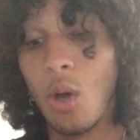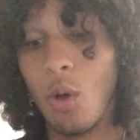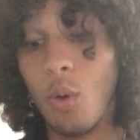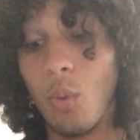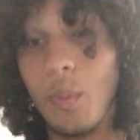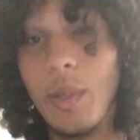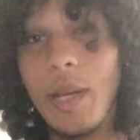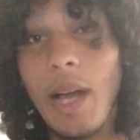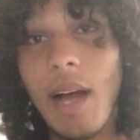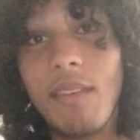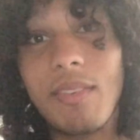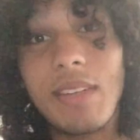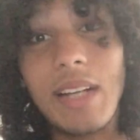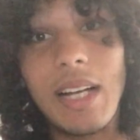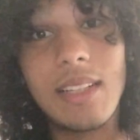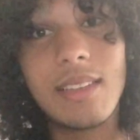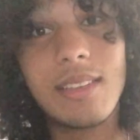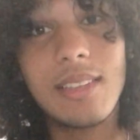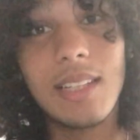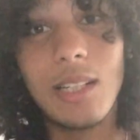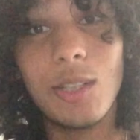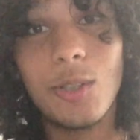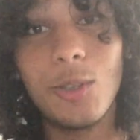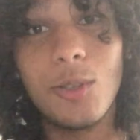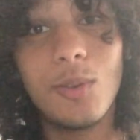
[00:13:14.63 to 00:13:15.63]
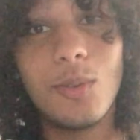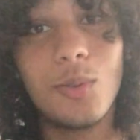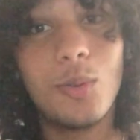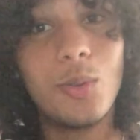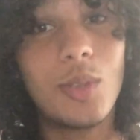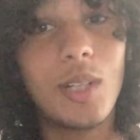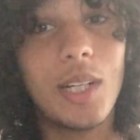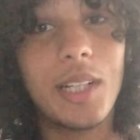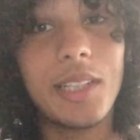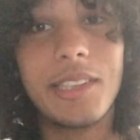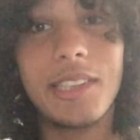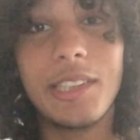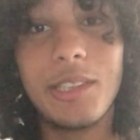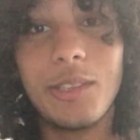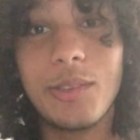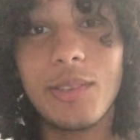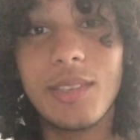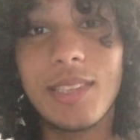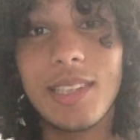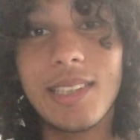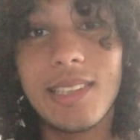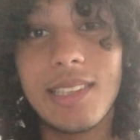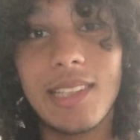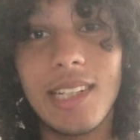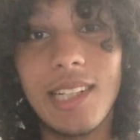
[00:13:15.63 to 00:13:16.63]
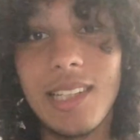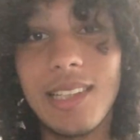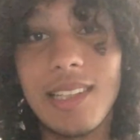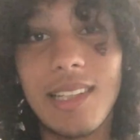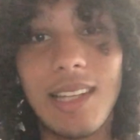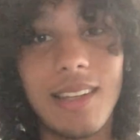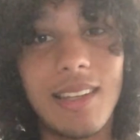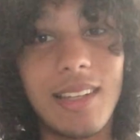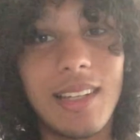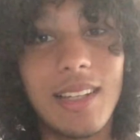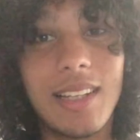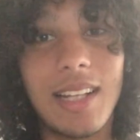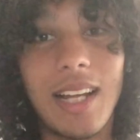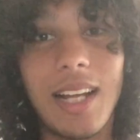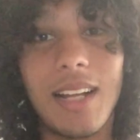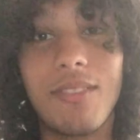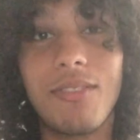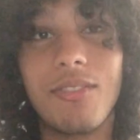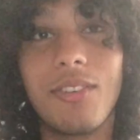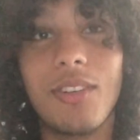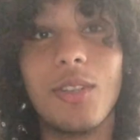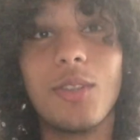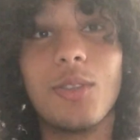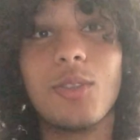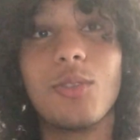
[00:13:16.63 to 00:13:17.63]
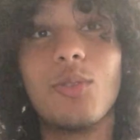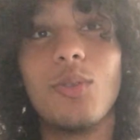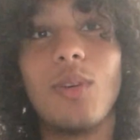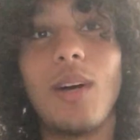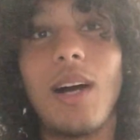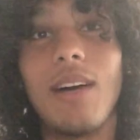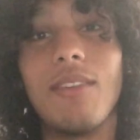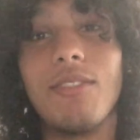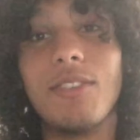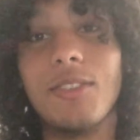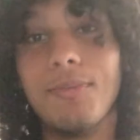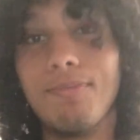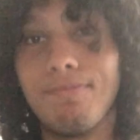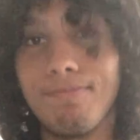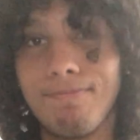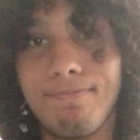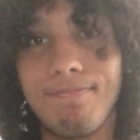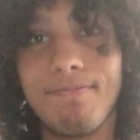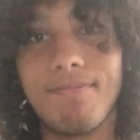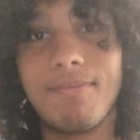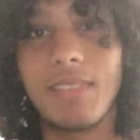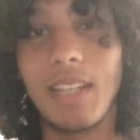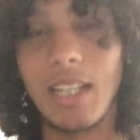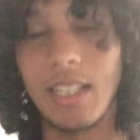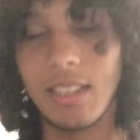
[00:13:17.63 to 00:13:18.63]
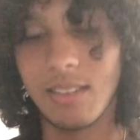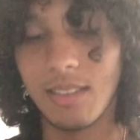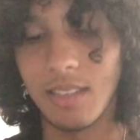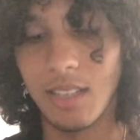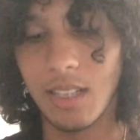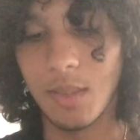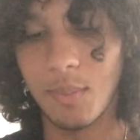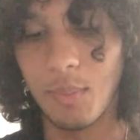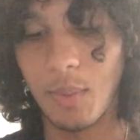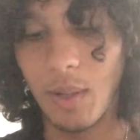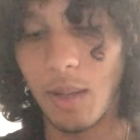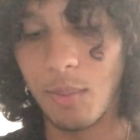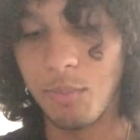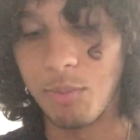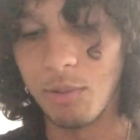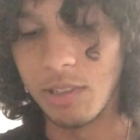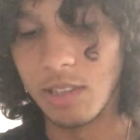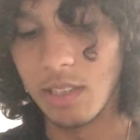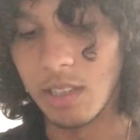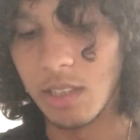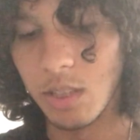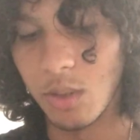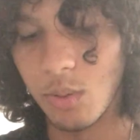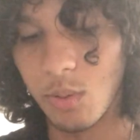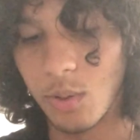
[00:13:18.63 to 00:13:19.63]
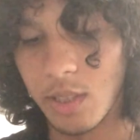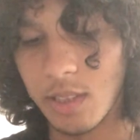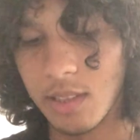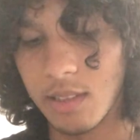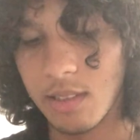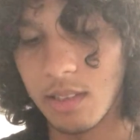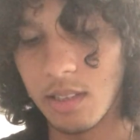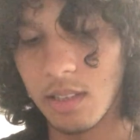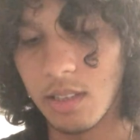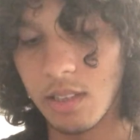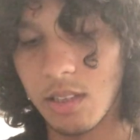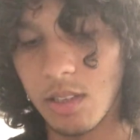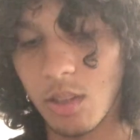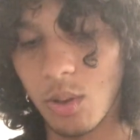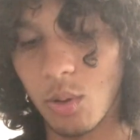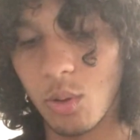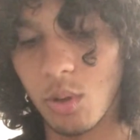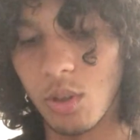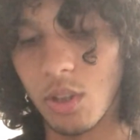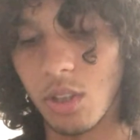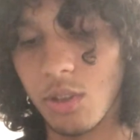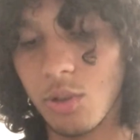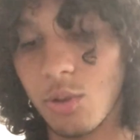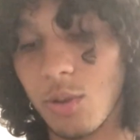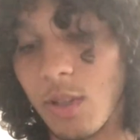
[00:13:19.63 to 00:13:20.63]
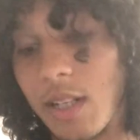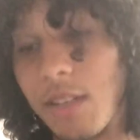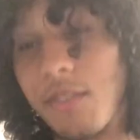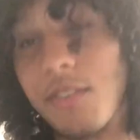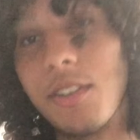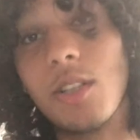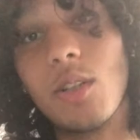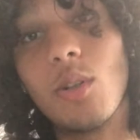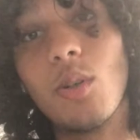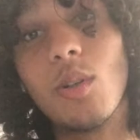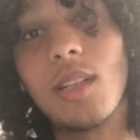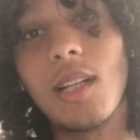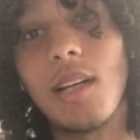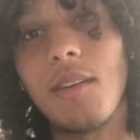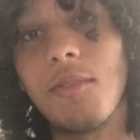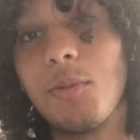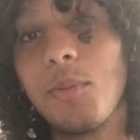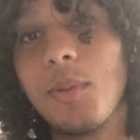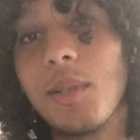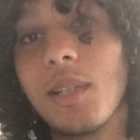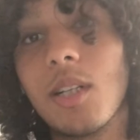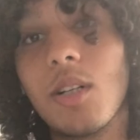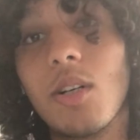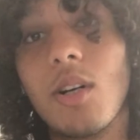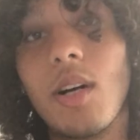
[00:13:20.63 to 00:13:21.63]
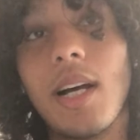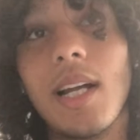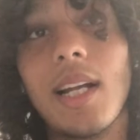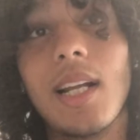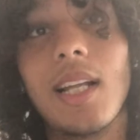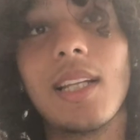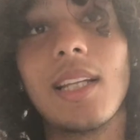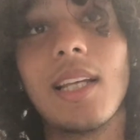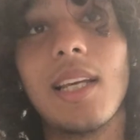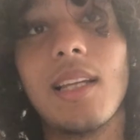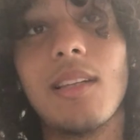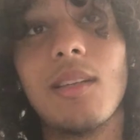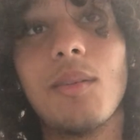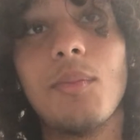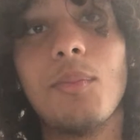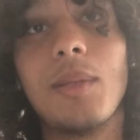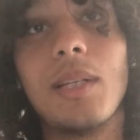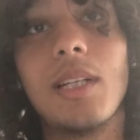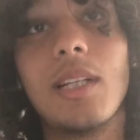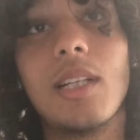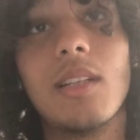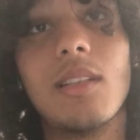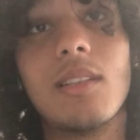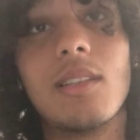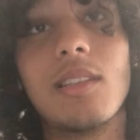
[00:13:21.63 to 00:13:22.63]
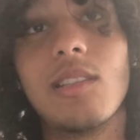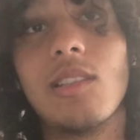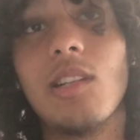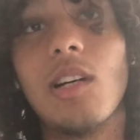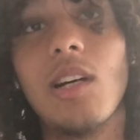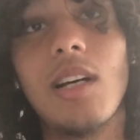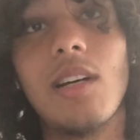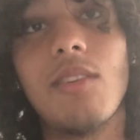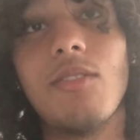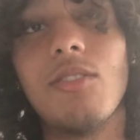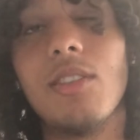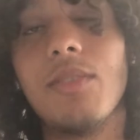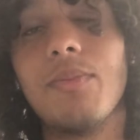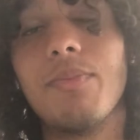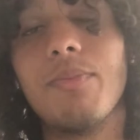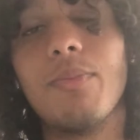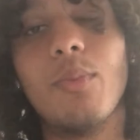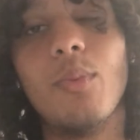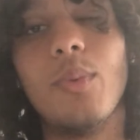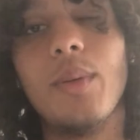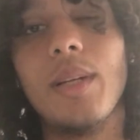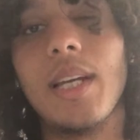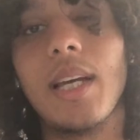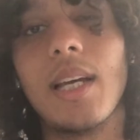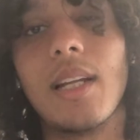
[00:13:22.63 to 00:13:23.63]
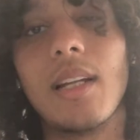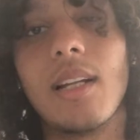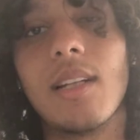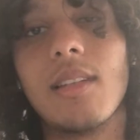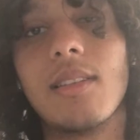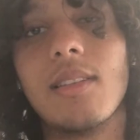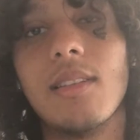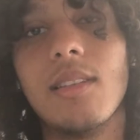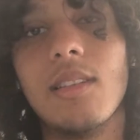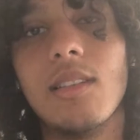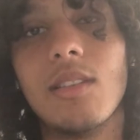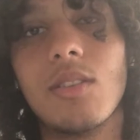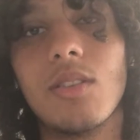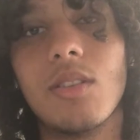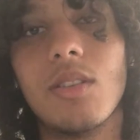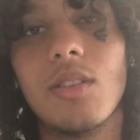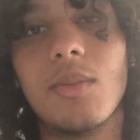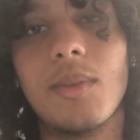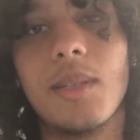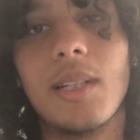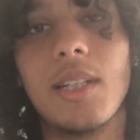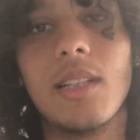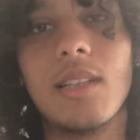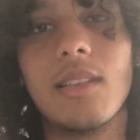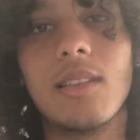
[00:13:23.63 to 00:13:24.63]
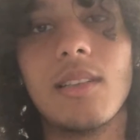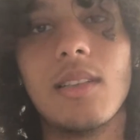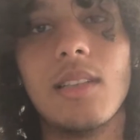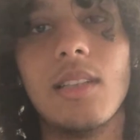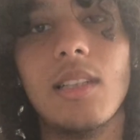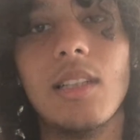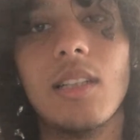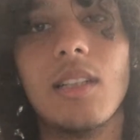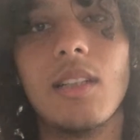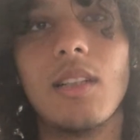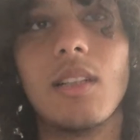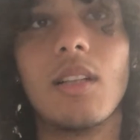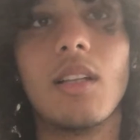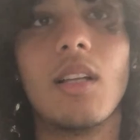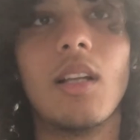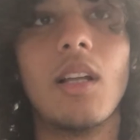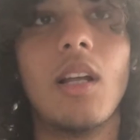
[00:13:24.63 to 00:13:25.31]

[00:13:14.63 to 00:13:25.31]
We have Cancelo, who continues to start. I think that for those who have him, that's a pretty good one to hold on to. And if you don't have him, you can go ahead and get him because it's not every weekend that City is going to be conceding